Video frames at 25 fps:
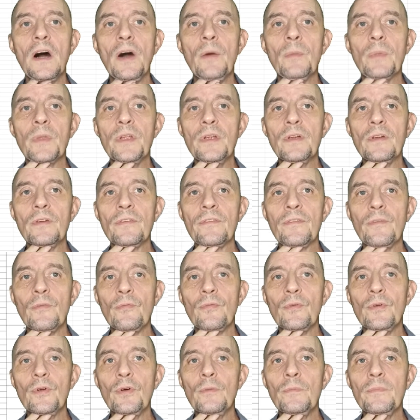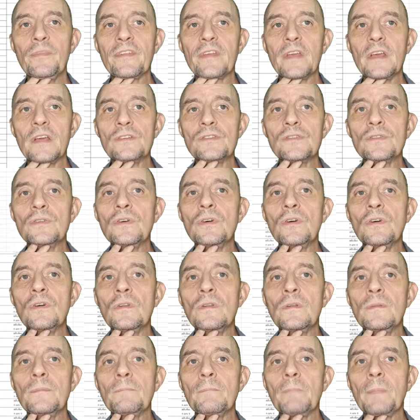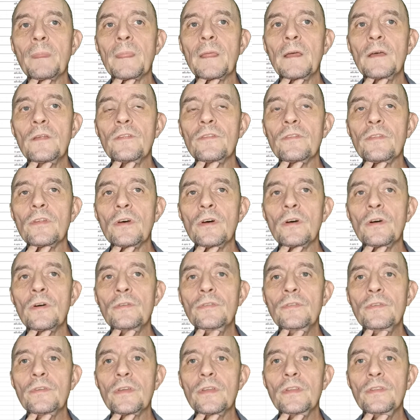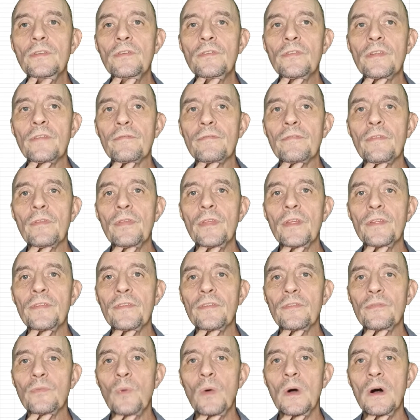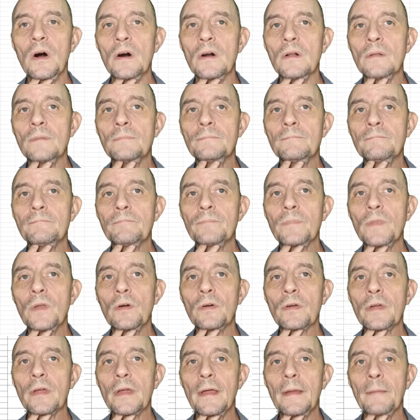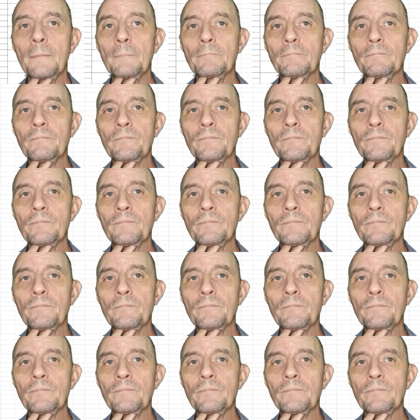Here's the room schedule. So you can use it for this as well, okay?